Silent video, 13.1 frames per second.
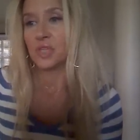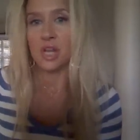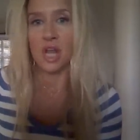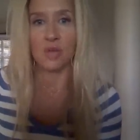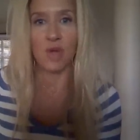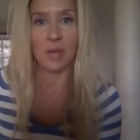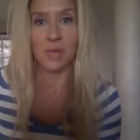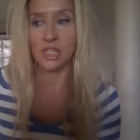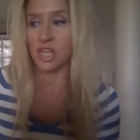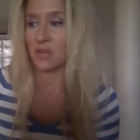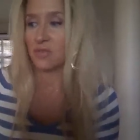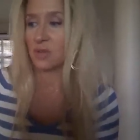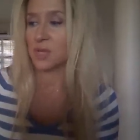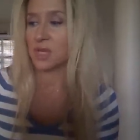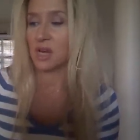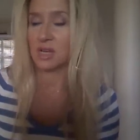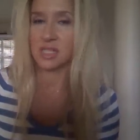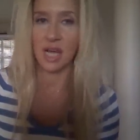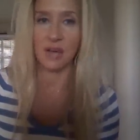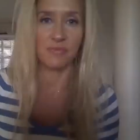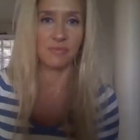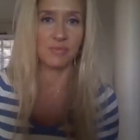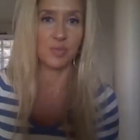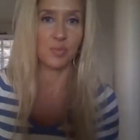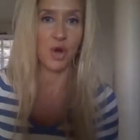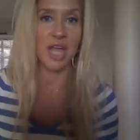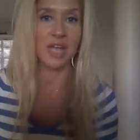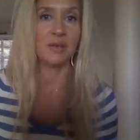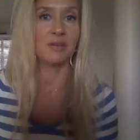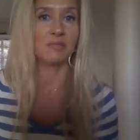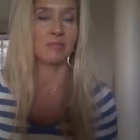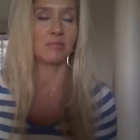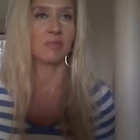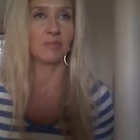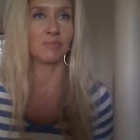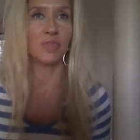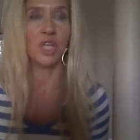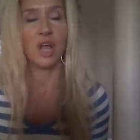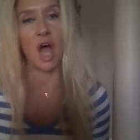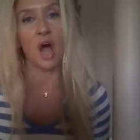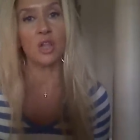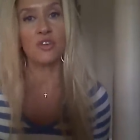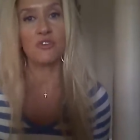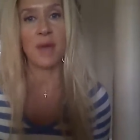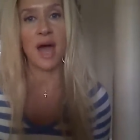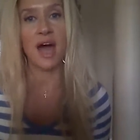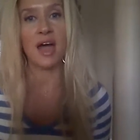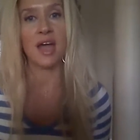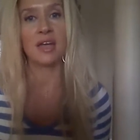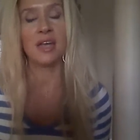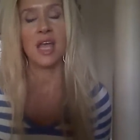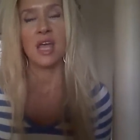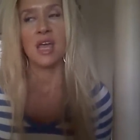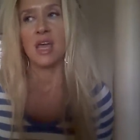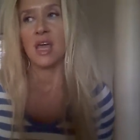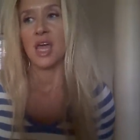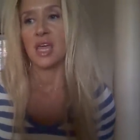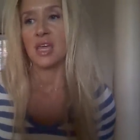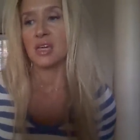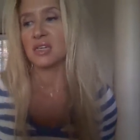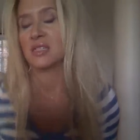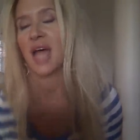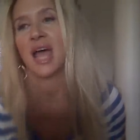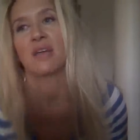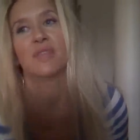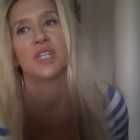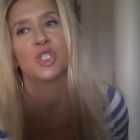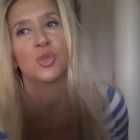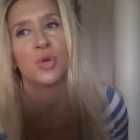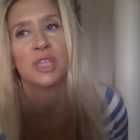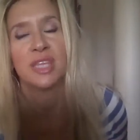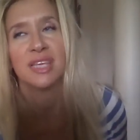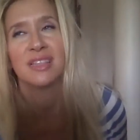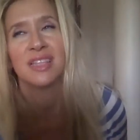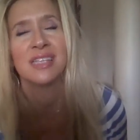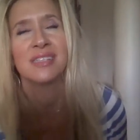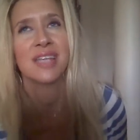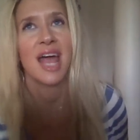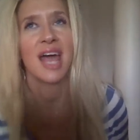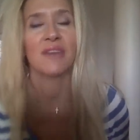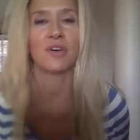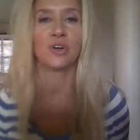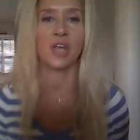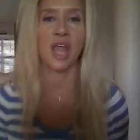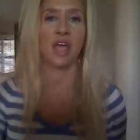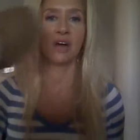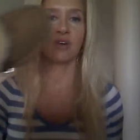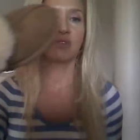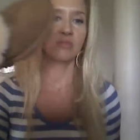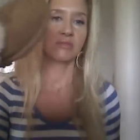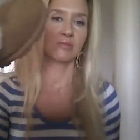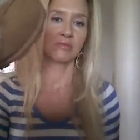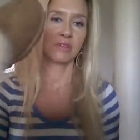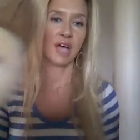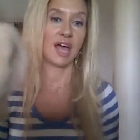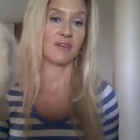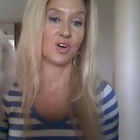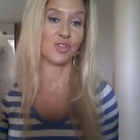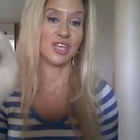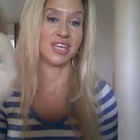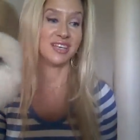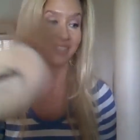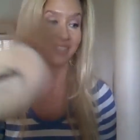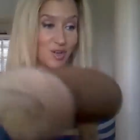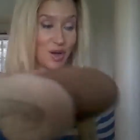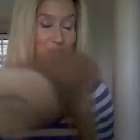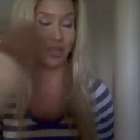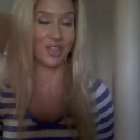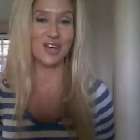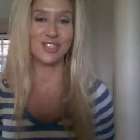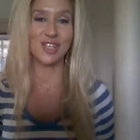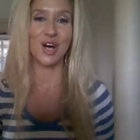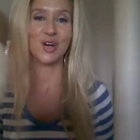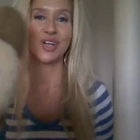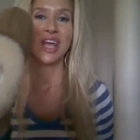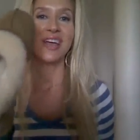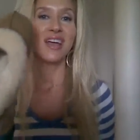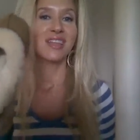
you know, right much of it because I've sprayed, you know, all of mine and I have enjoyed the, these that I have on now. I have on these until I put those on.